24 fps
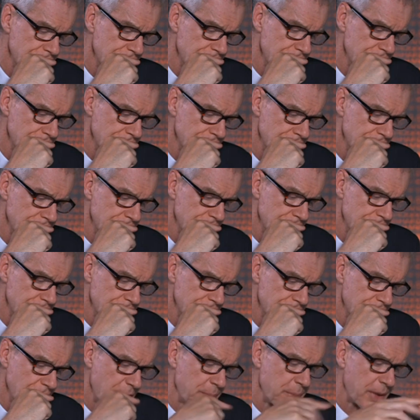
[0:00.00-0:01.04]
reason, is
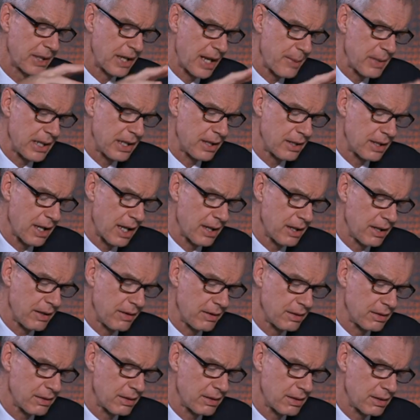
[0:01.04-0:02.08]
not there. But let me, let,
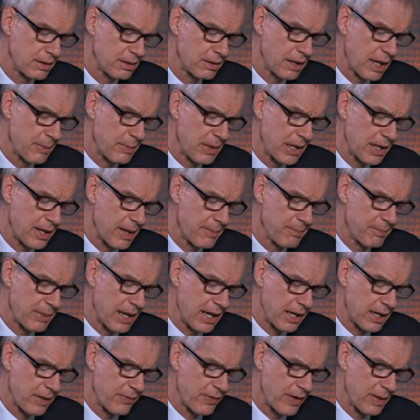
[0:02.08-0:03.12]
and let me come
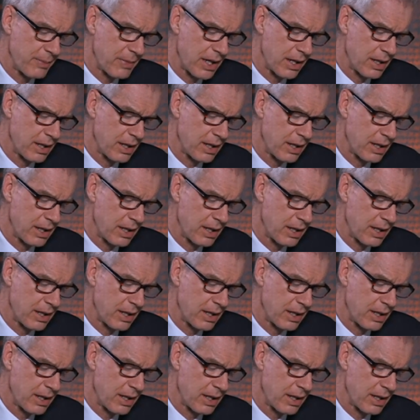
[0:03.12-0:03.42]
scientific. back